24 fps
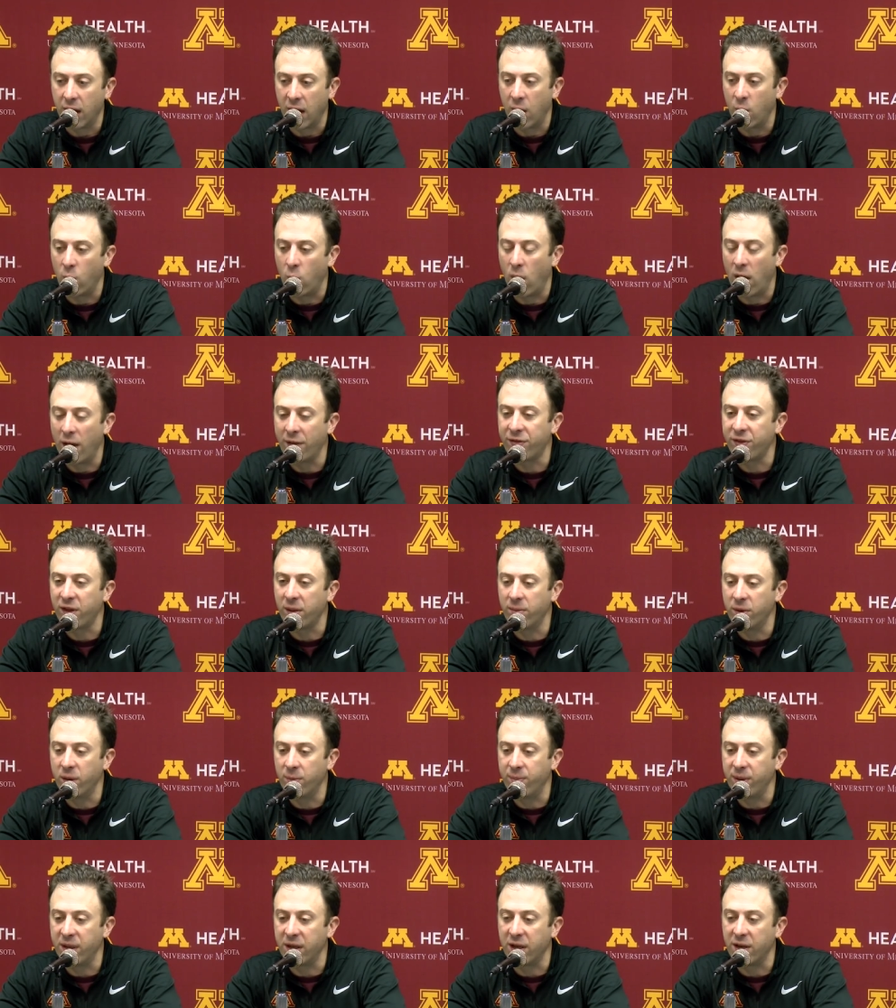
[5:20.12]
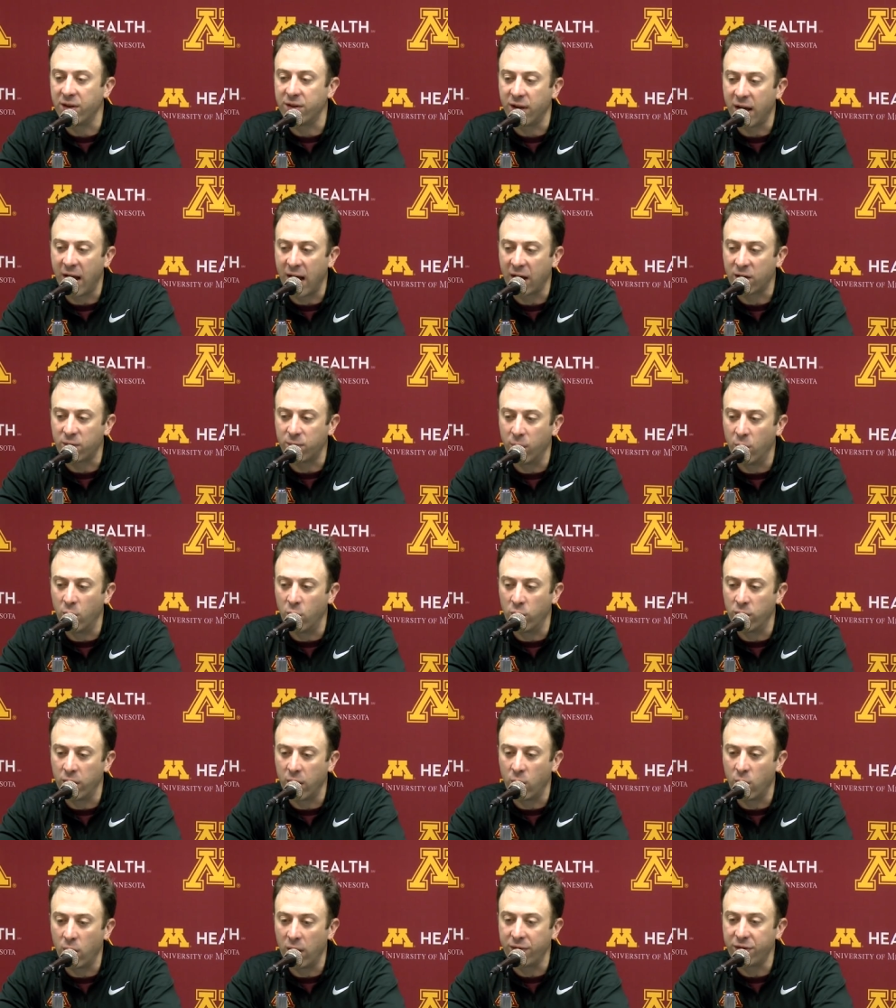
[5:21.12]
I want them to be in attack mode.
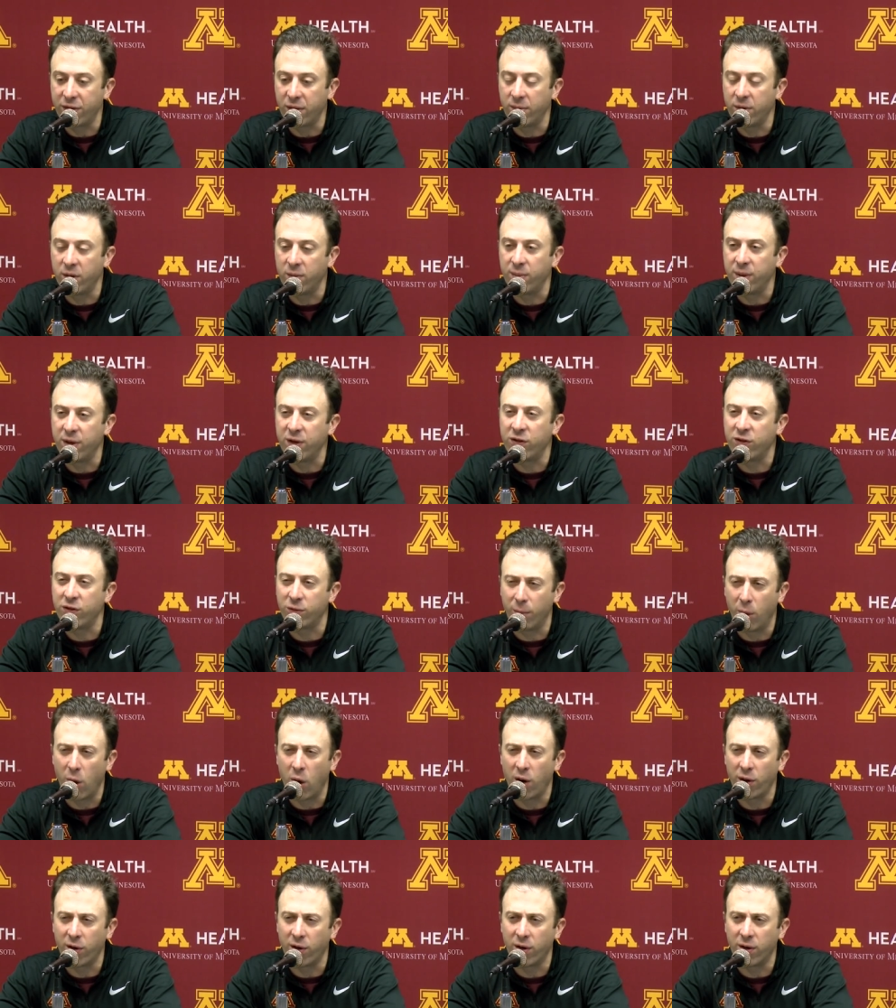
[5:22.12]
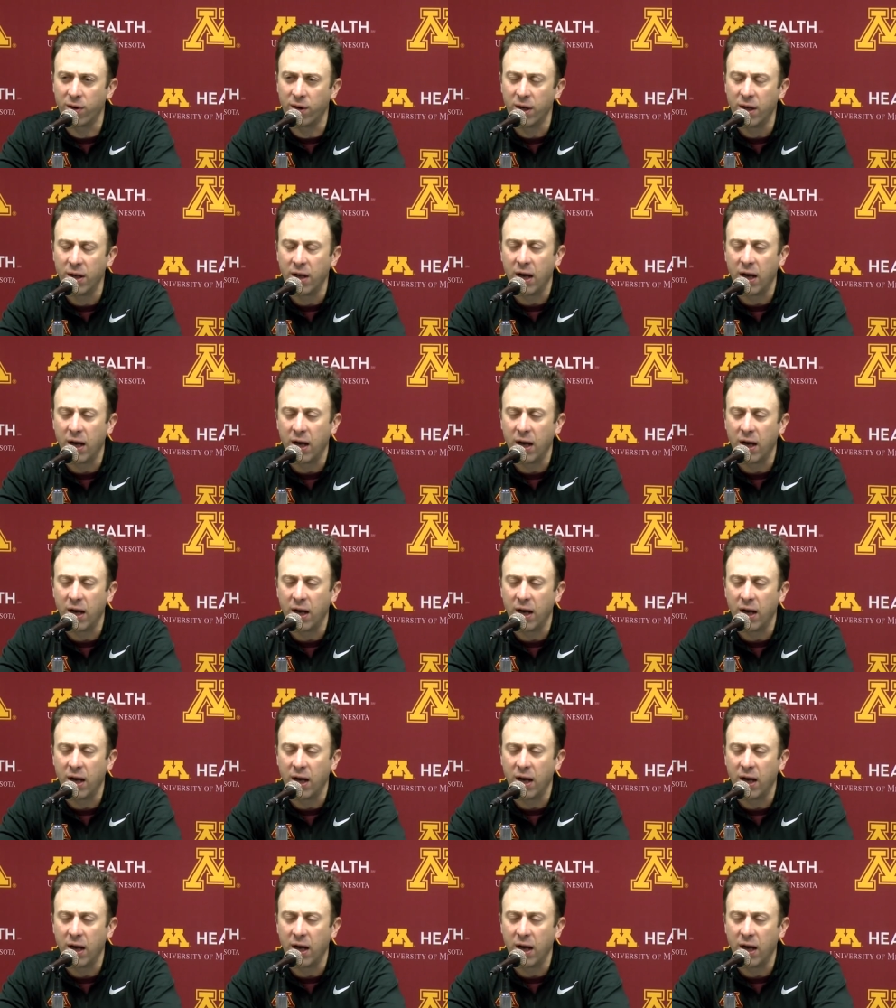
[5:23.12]
I want them to be smarter.